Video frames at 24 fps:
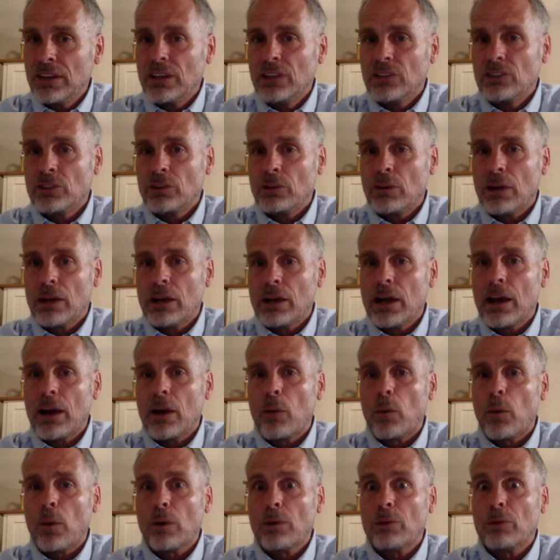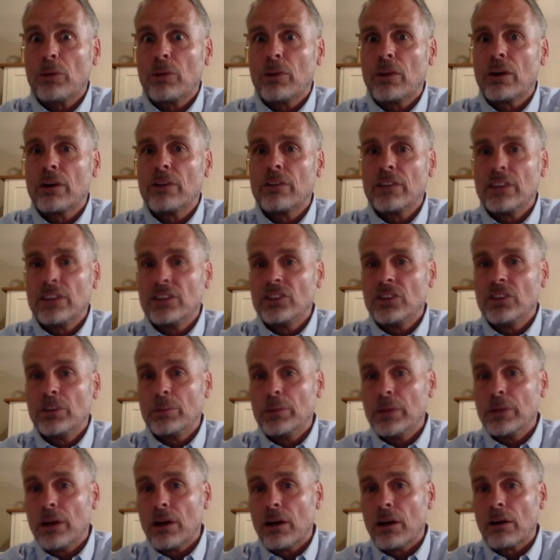So I kind of work through their V C
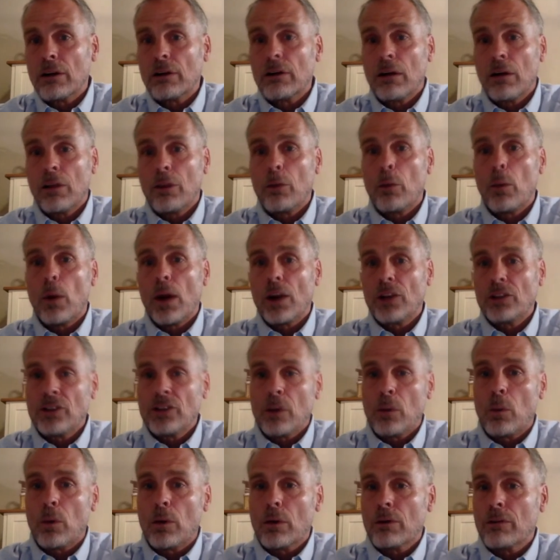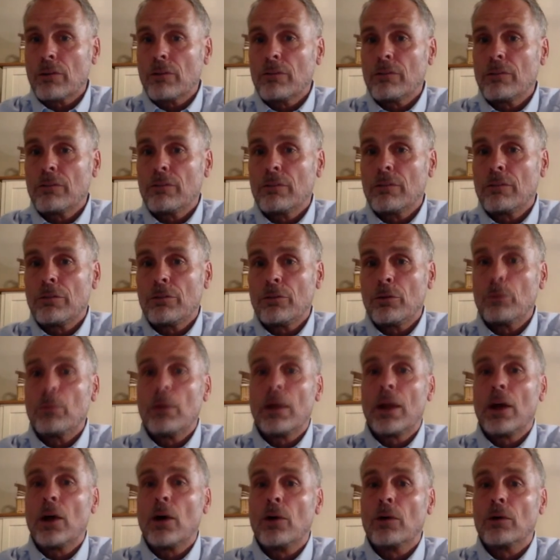P R. Otherwise, I work through
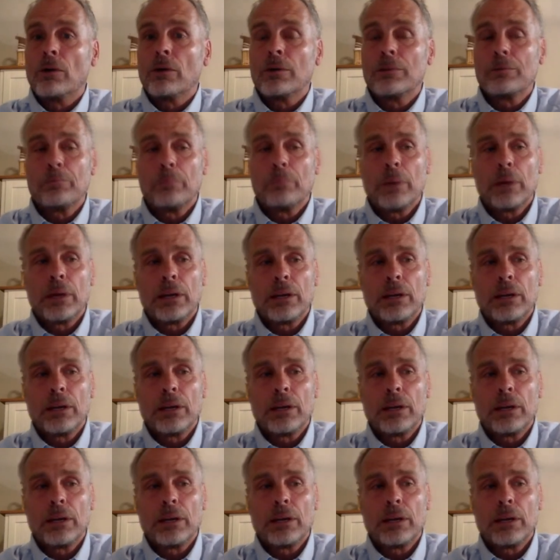my own. But